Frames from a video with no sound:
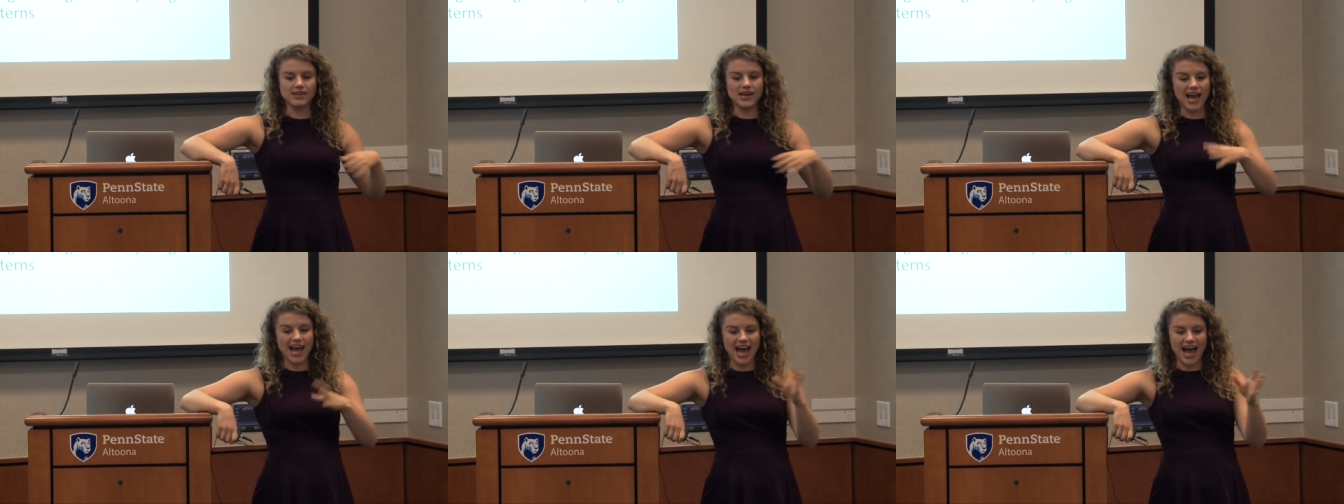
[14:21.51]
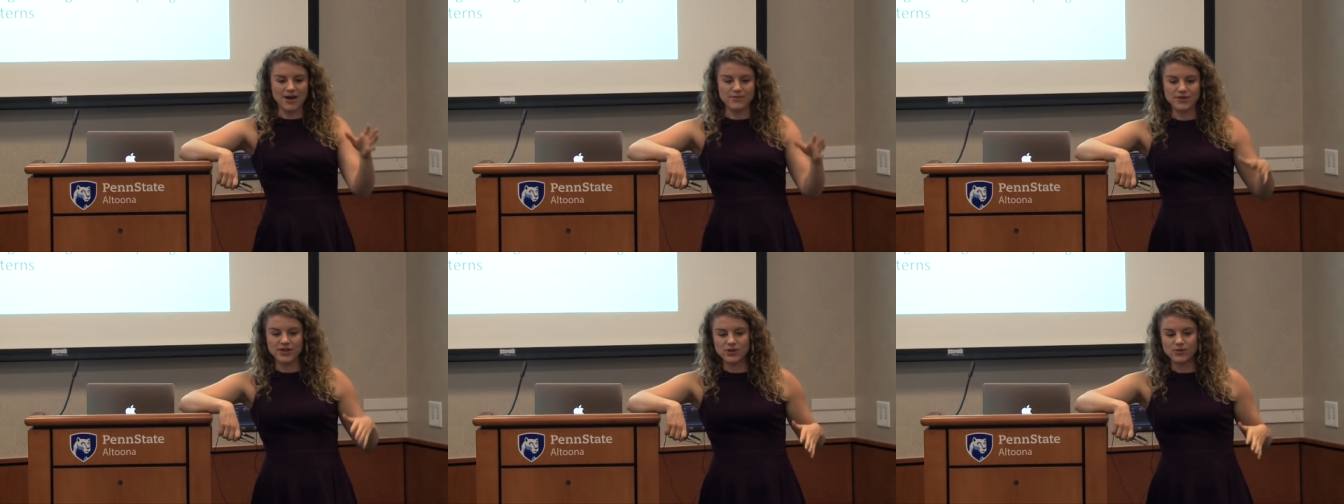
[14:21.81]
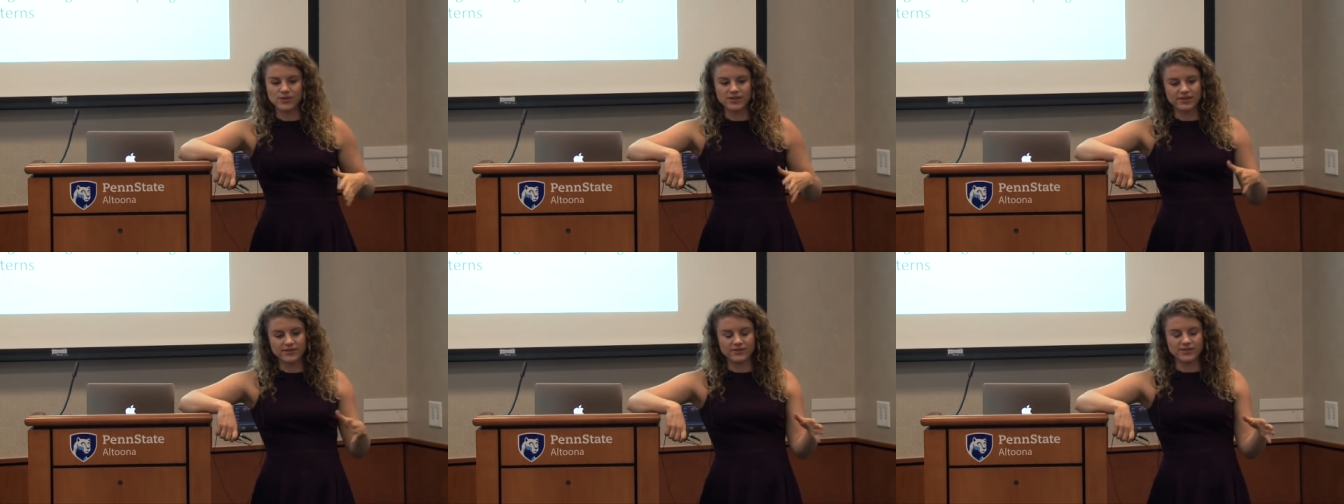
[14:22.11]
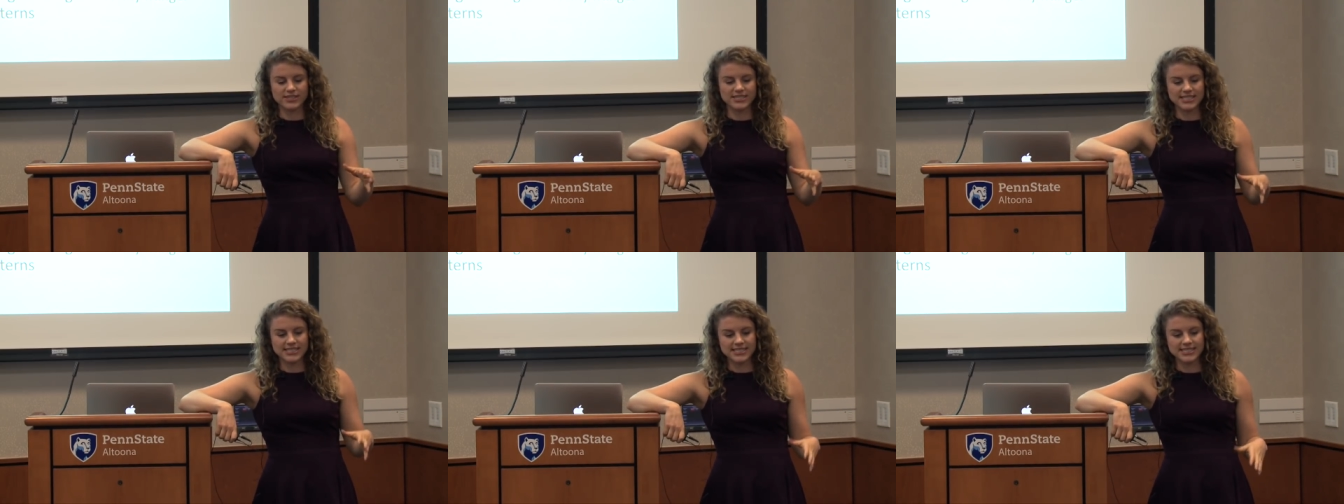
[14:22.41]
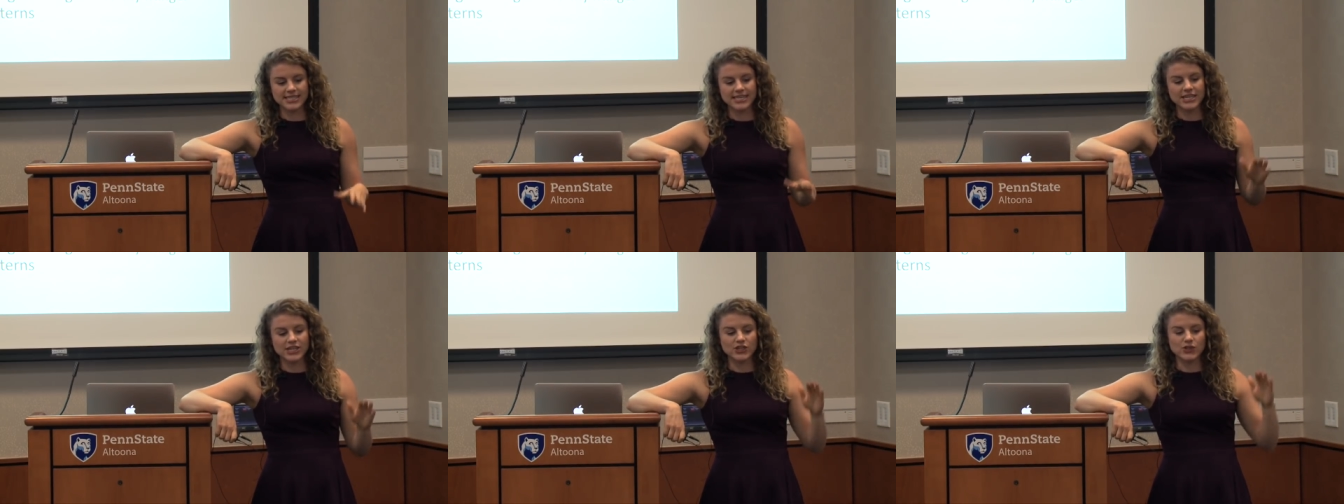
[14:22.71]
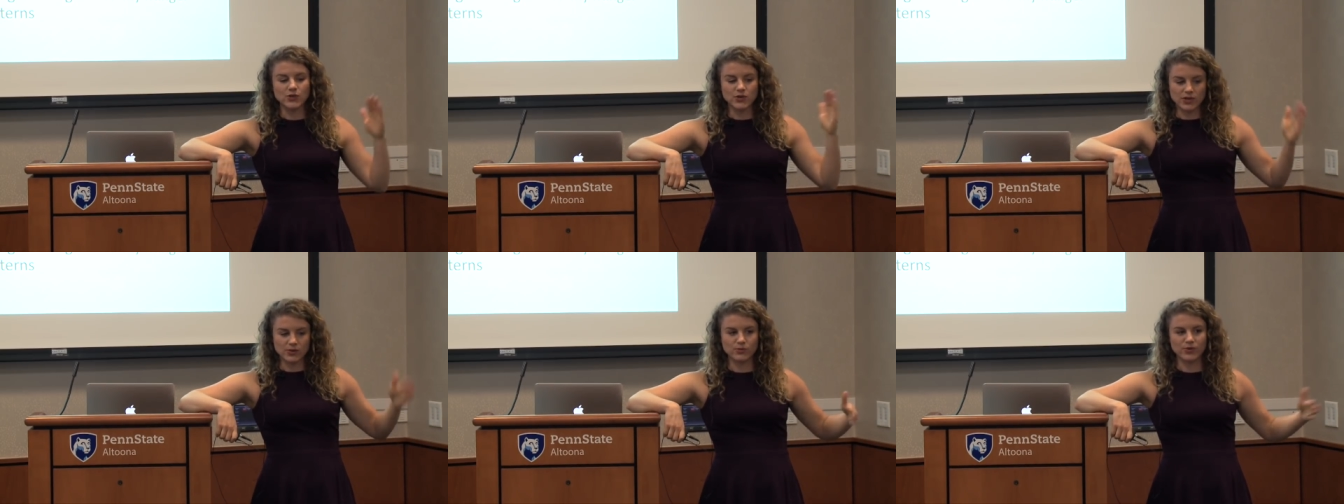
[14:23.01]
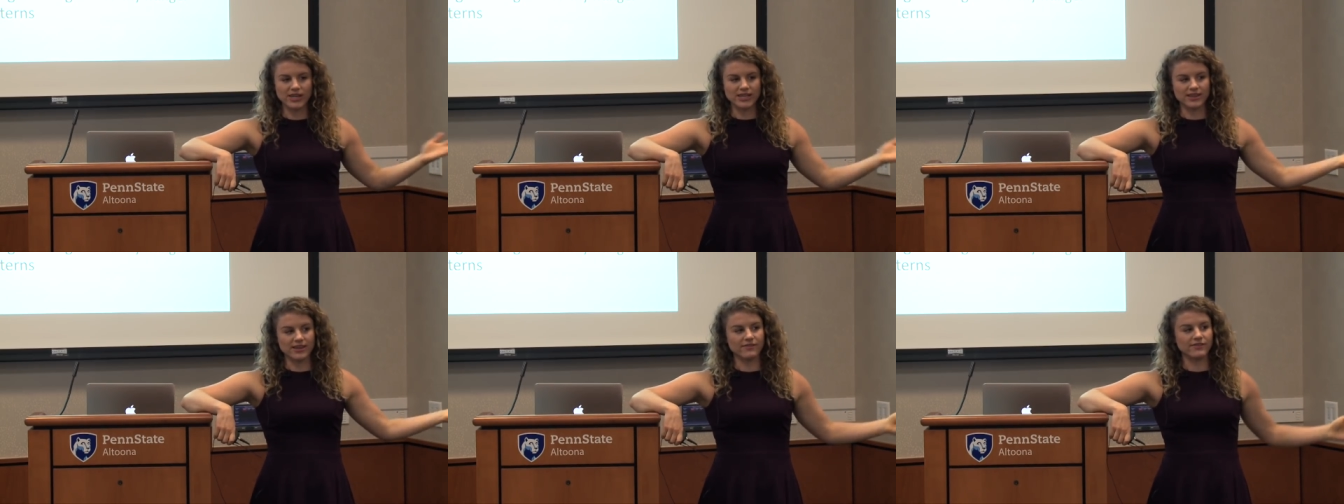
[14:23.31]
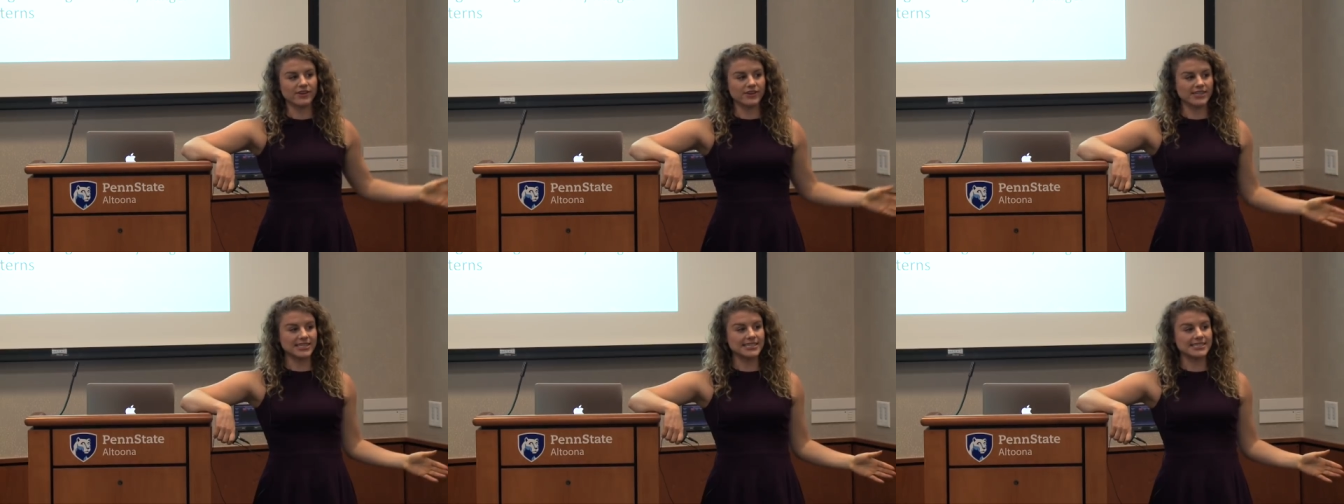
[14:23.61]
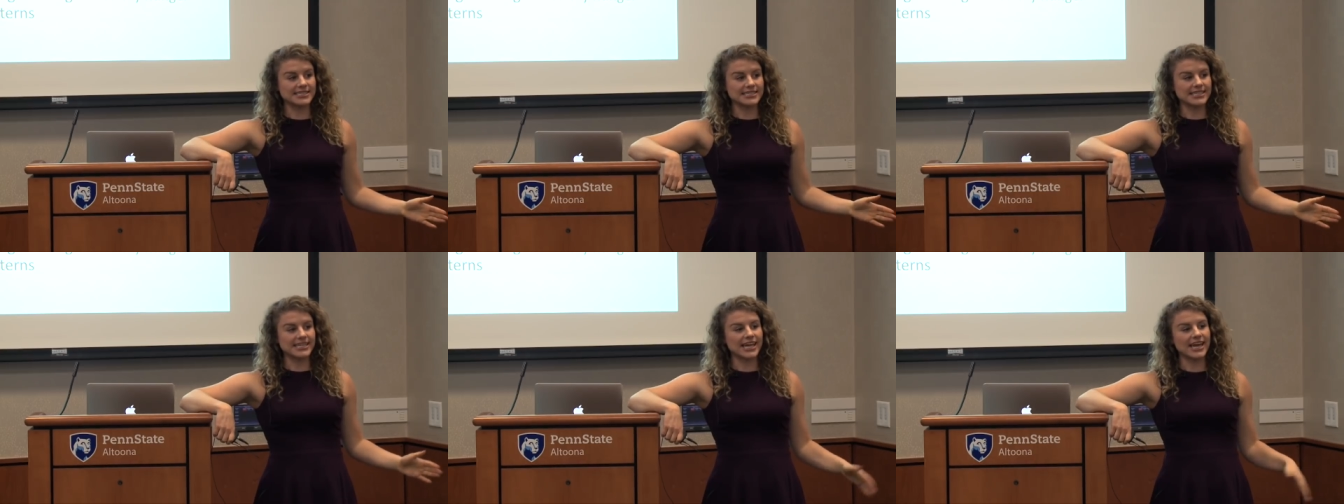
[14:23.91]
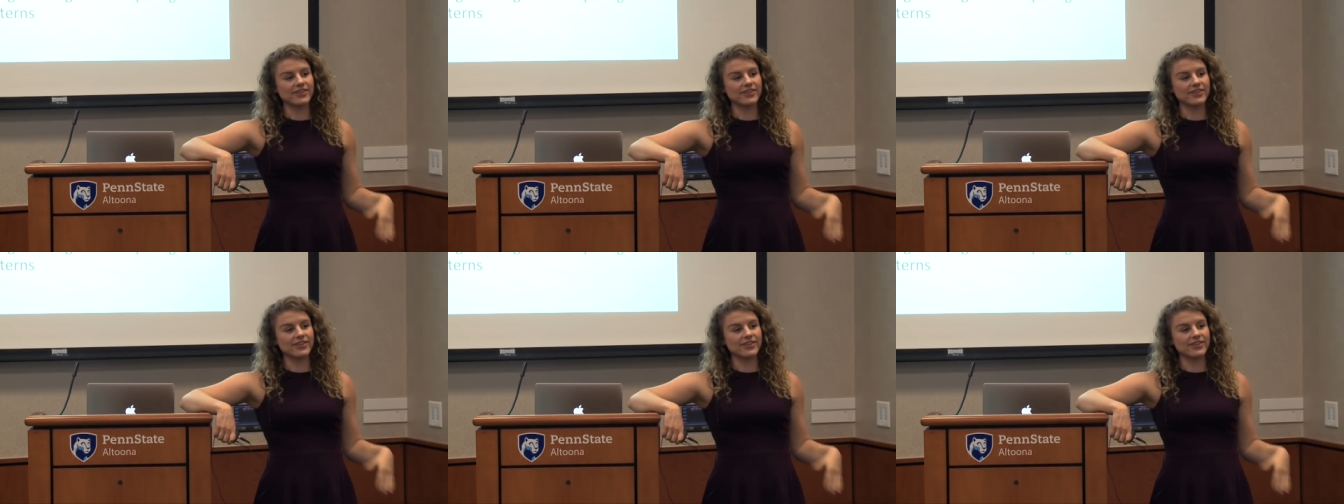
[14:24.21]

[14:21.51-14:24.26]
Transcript: habit or whatever it is, you can break that very easily.